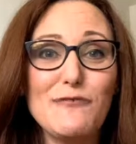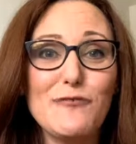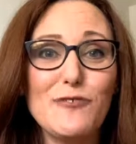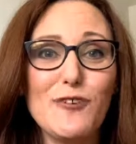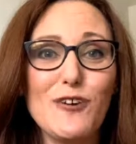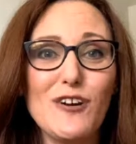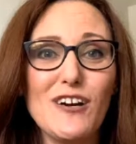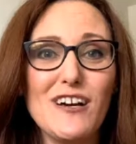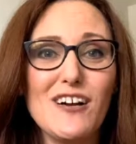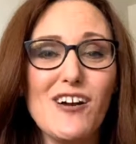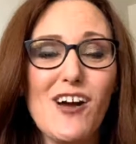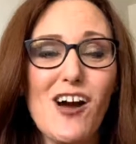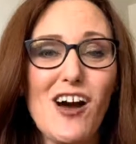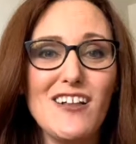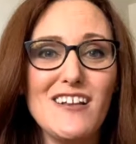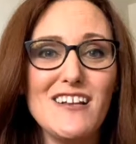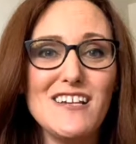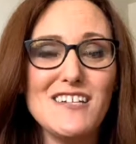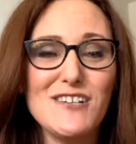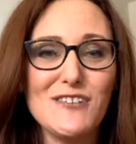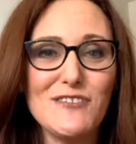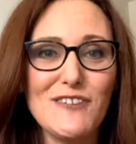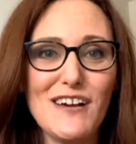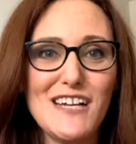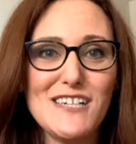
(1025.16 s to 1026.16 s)
for
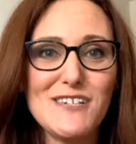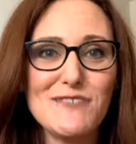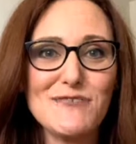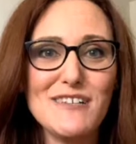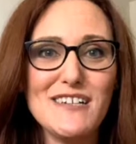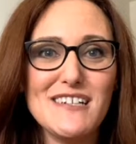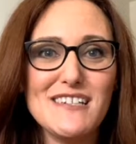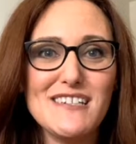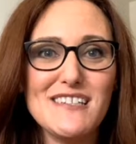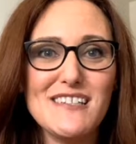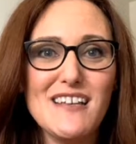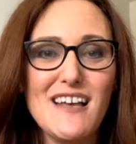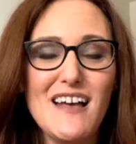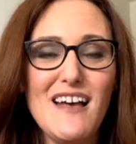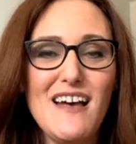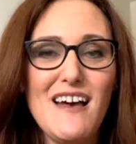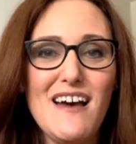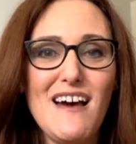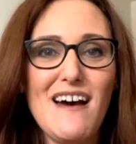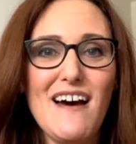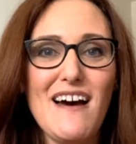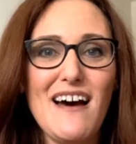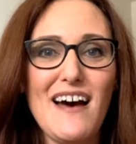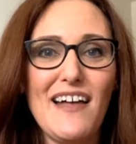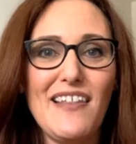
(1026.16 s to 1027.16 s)
college graduates
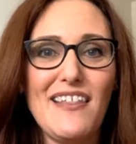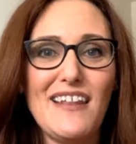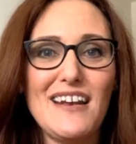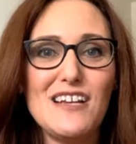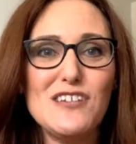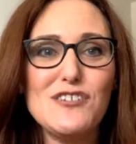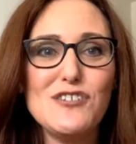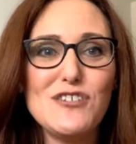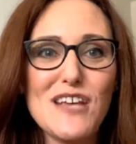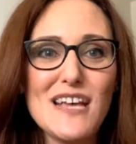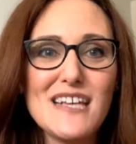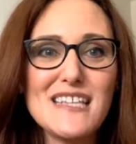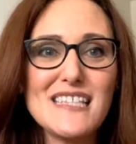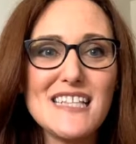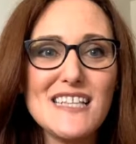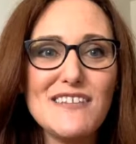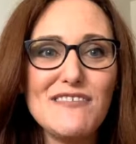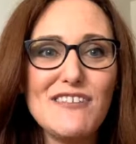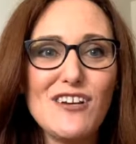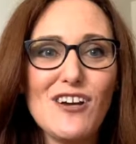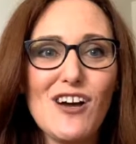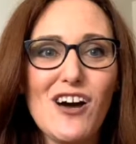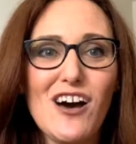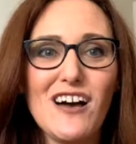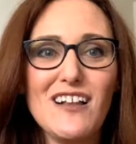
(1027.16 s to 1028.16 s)
that are just
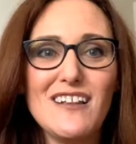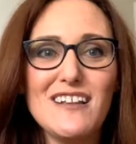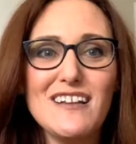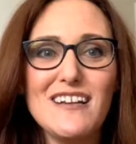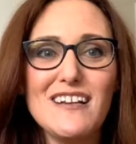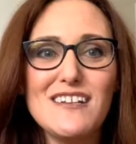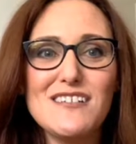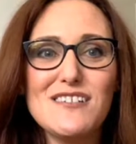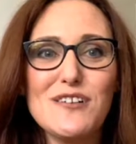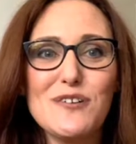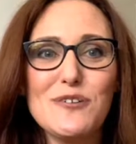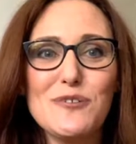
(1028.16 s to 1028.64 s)
leaving college,